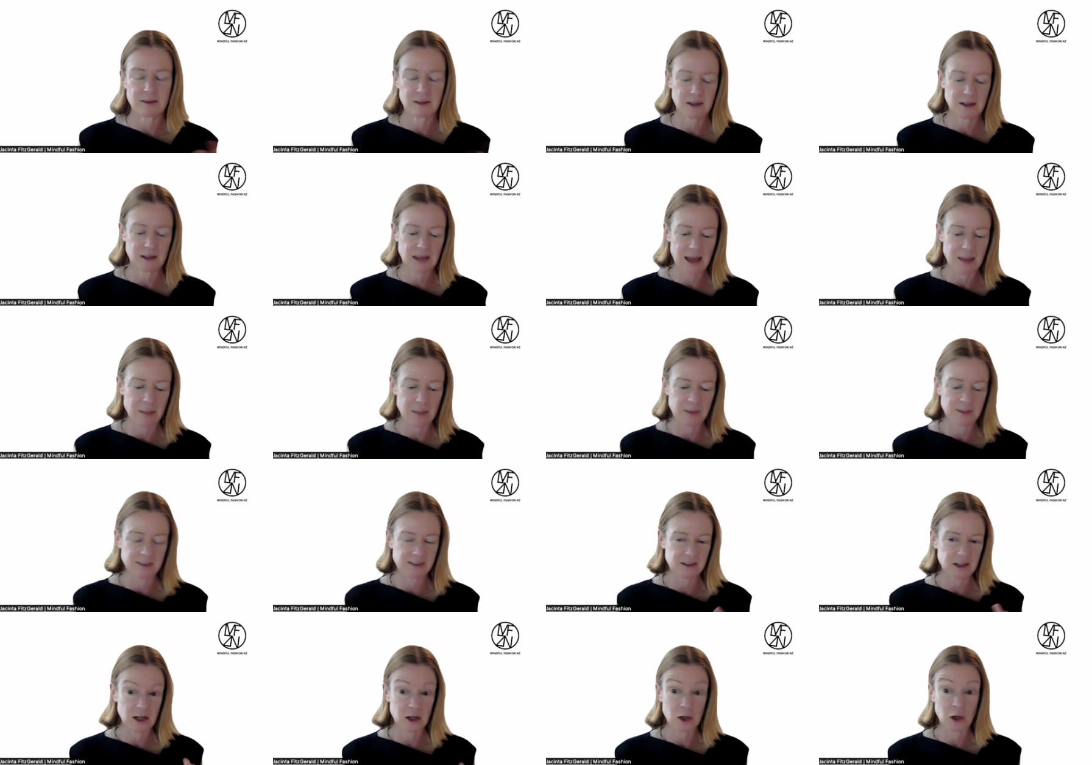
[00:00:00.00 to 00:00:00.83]

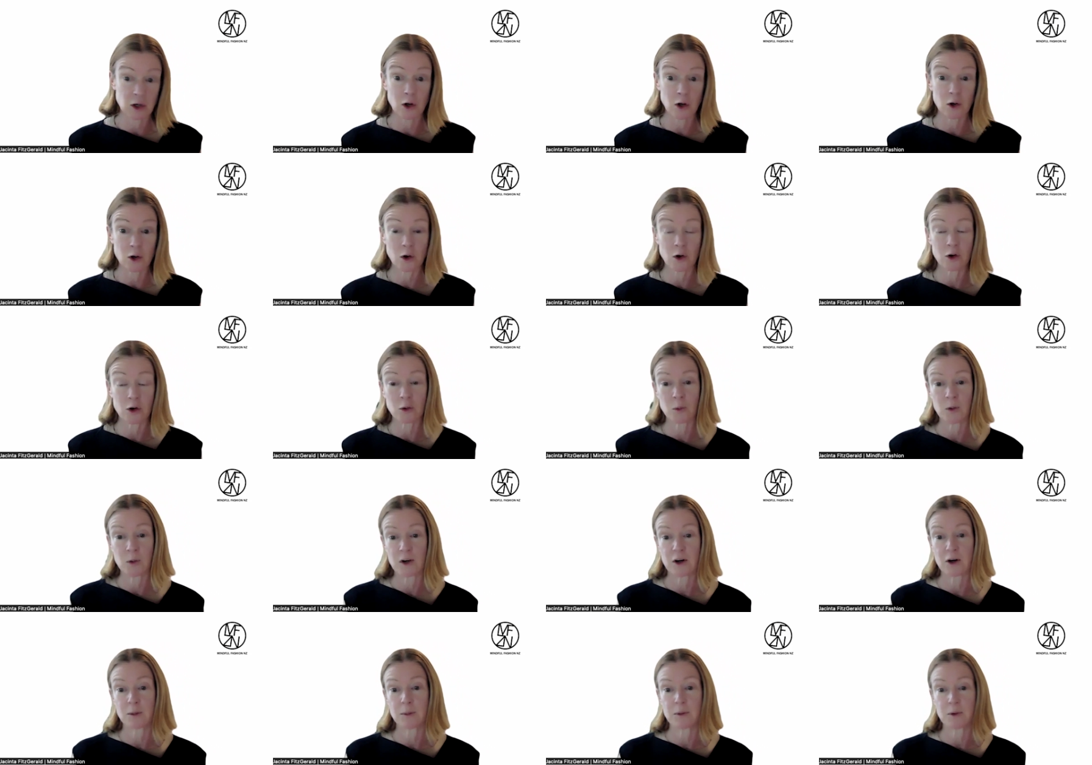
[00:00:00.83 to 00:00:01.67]
garments that are no longer
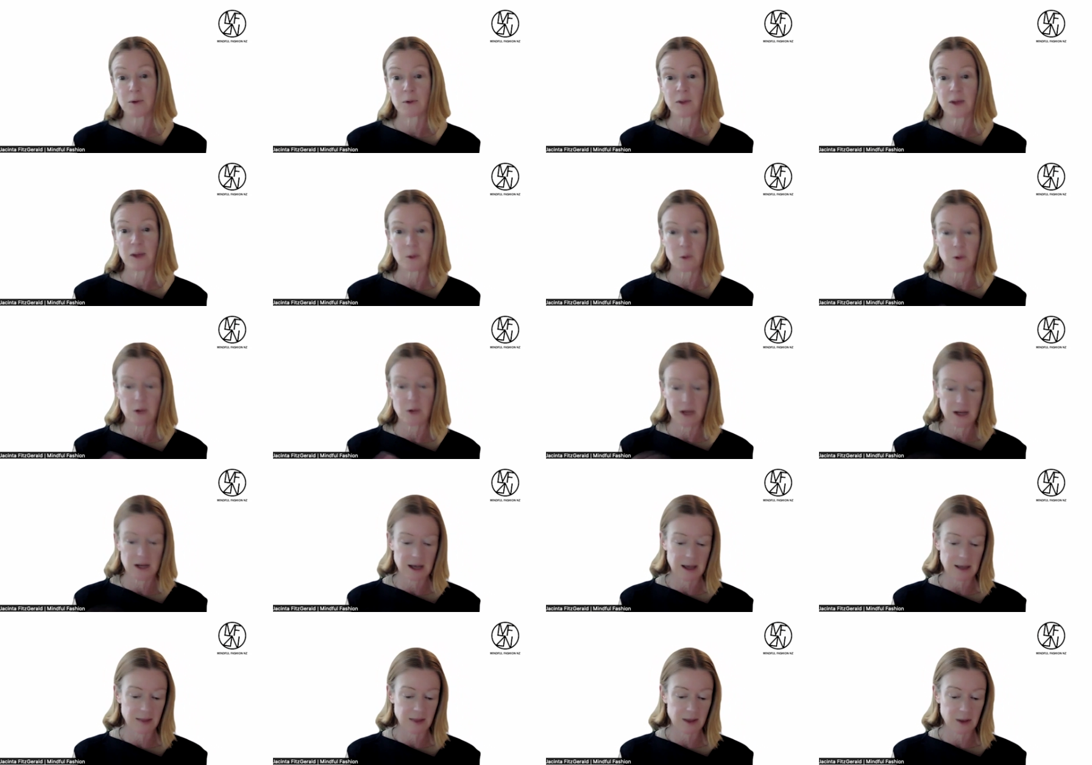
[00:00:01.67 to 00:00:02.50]
wearable,
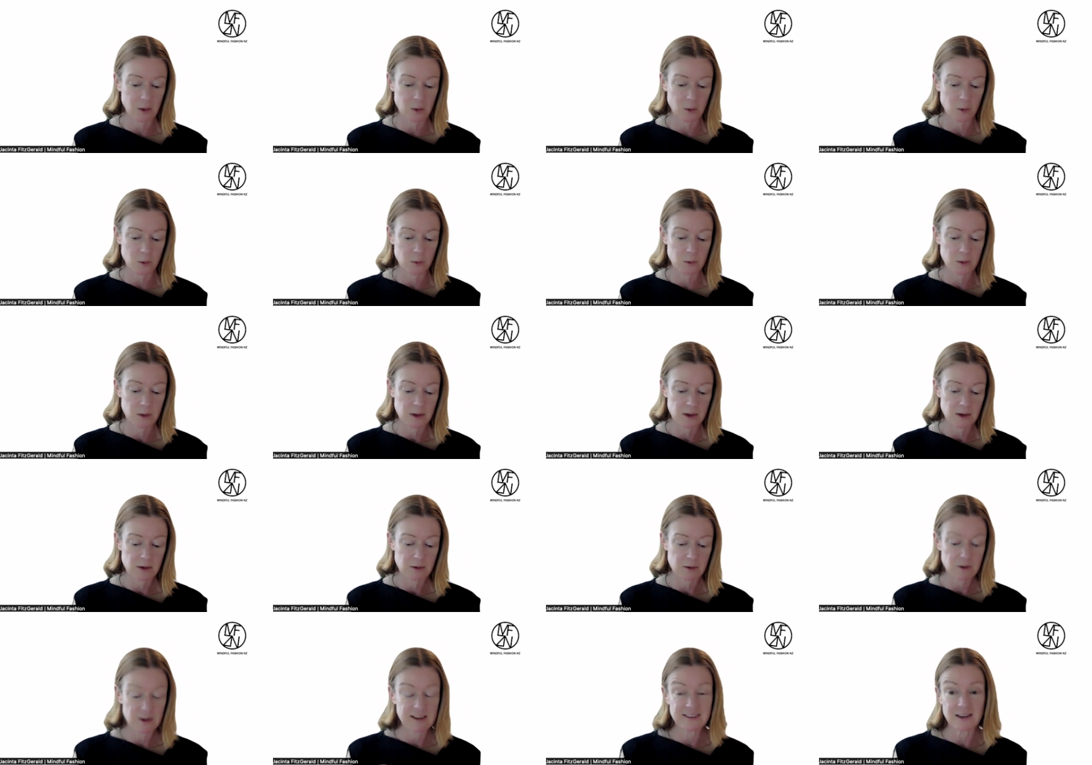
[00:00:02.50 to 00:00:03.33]
they'll
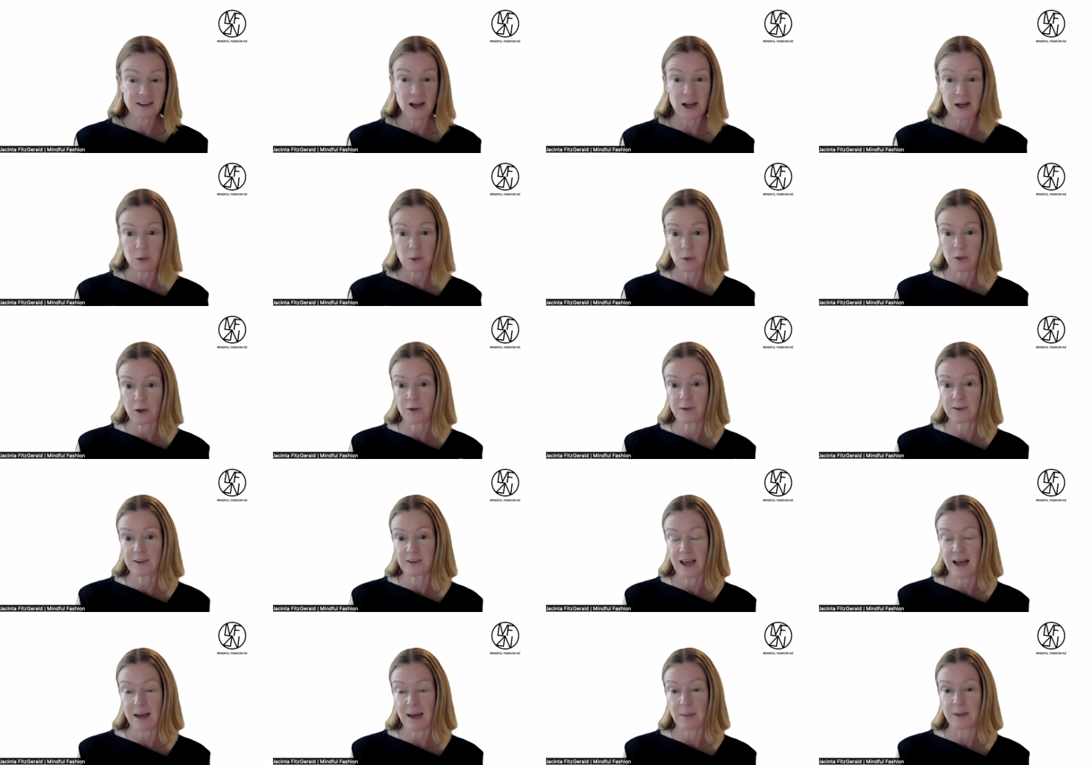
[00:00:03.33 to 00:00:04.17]
recycle those
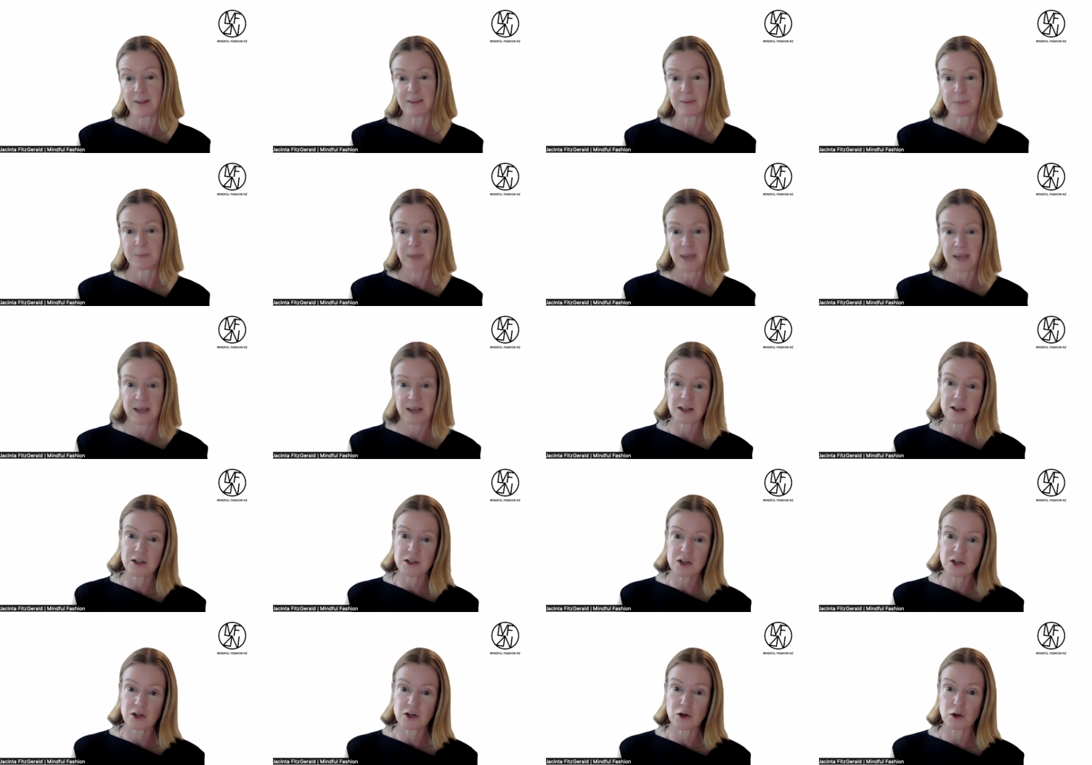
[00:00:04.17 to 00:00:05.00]
garments back
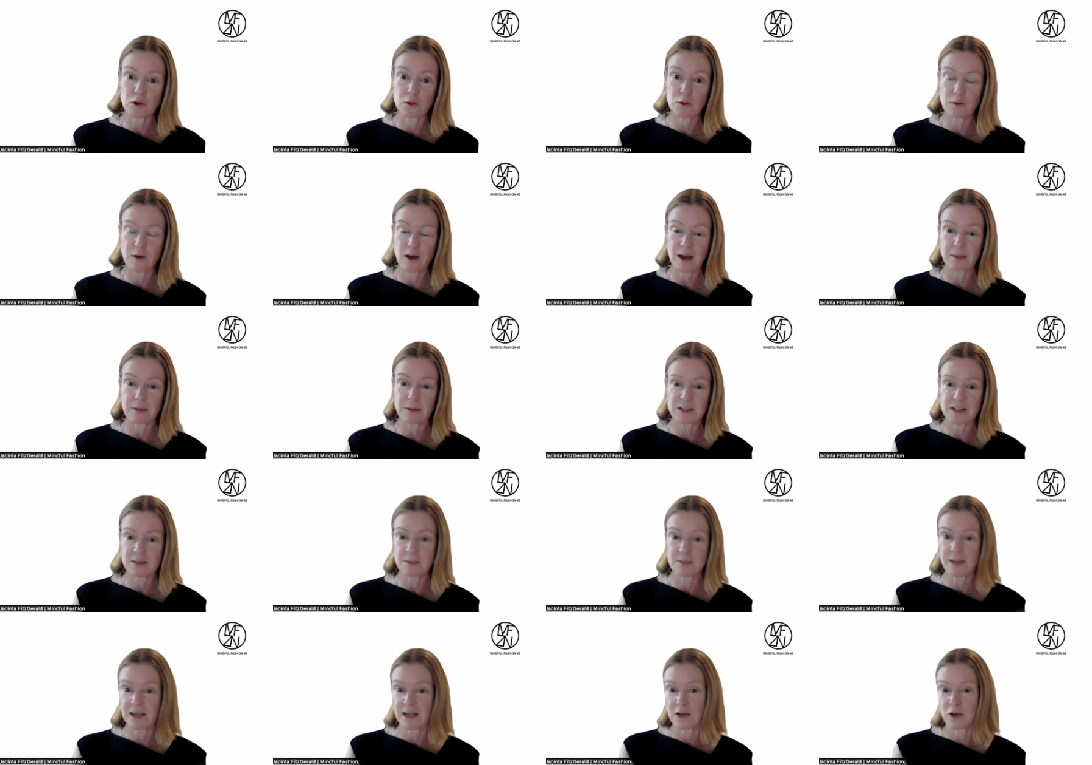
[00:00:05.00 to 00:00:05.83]
into new fibre
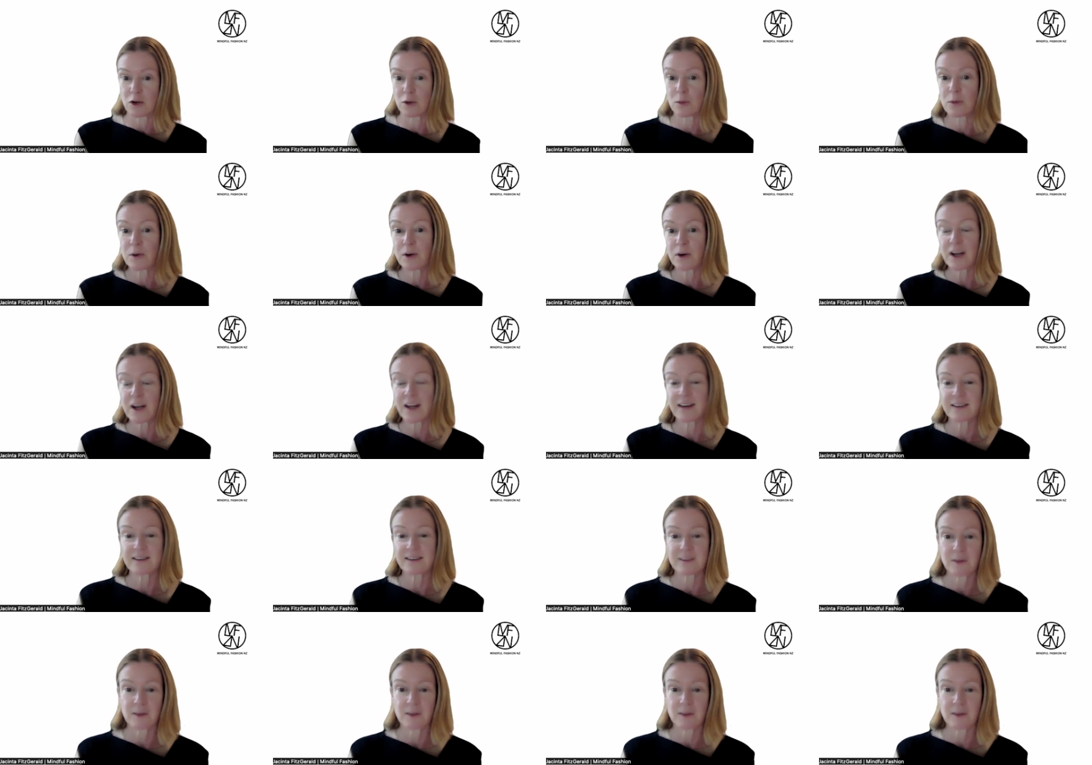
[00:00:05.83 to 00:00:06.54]
to make new products.